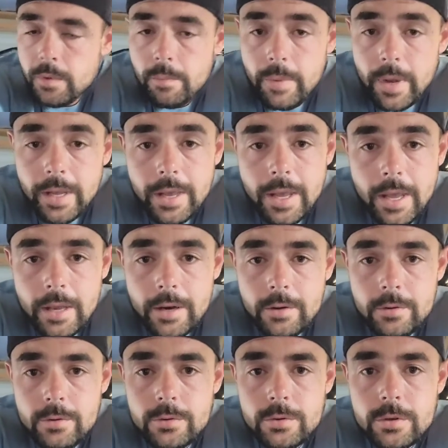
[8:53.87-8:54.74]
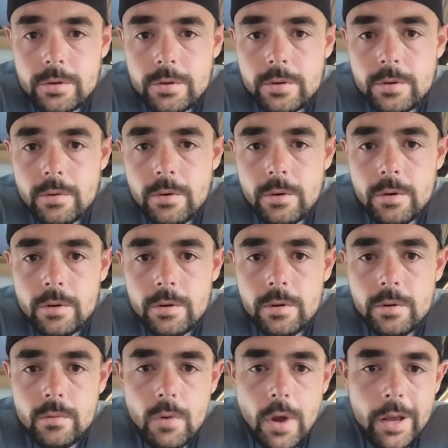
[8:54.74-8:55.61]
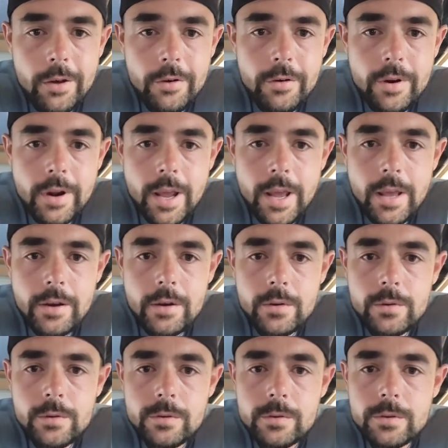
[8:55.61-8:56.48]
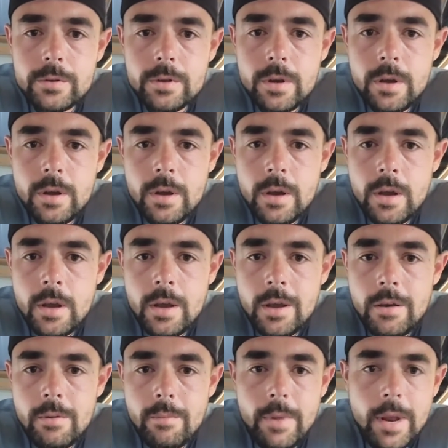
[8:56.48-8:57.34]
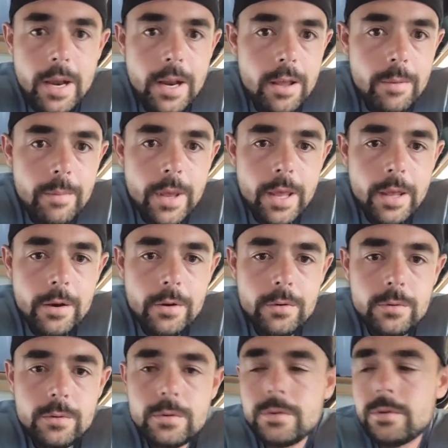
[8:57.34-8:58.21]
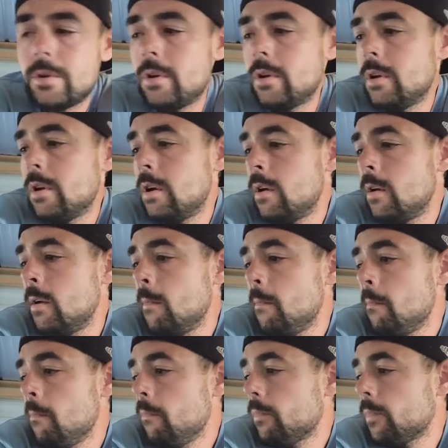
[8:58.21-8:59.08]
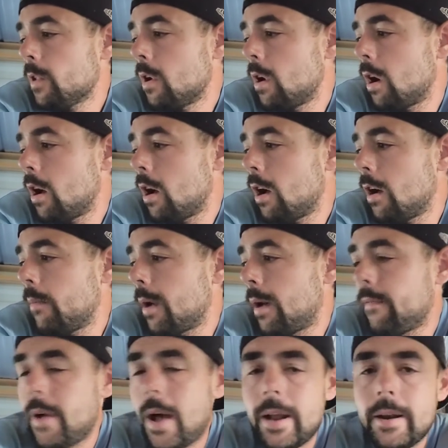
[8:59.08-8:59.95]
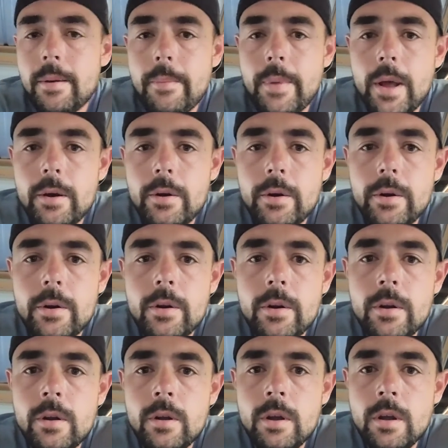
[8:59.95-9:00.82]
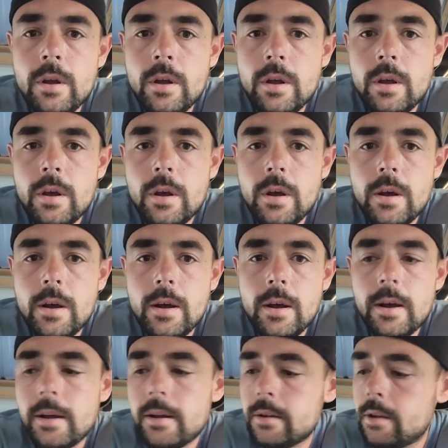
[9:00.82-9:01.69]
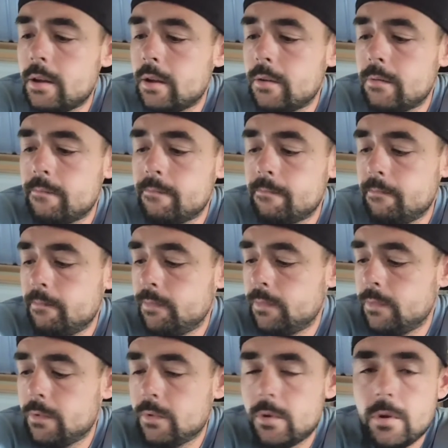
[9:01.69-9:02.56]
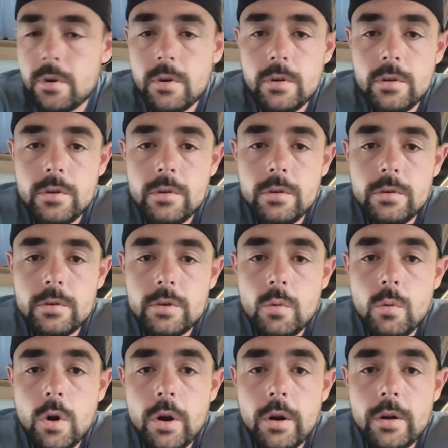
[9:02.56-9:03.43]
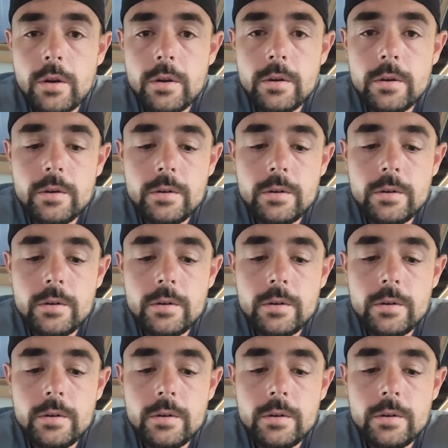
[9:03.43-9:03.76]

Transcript: big handles, regular handles, medium handles. I find it better to work